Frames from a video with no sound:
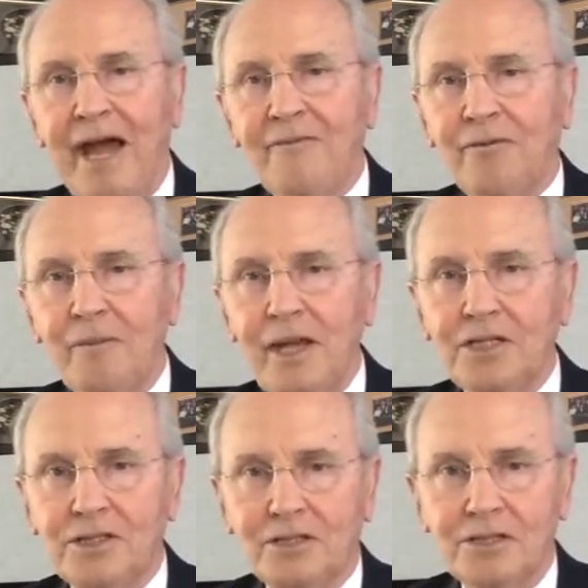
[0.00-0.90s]

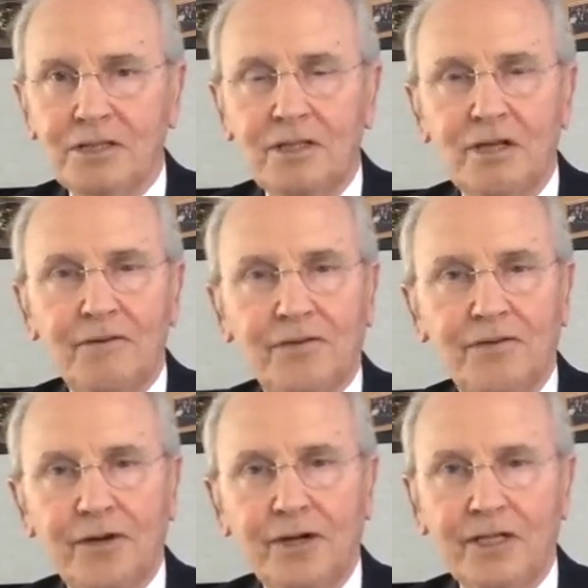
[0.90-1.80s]
affirmations for
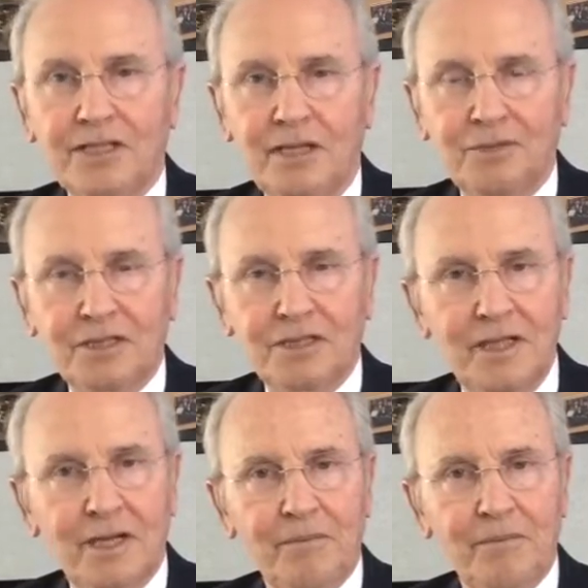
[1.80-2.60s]
various subjects.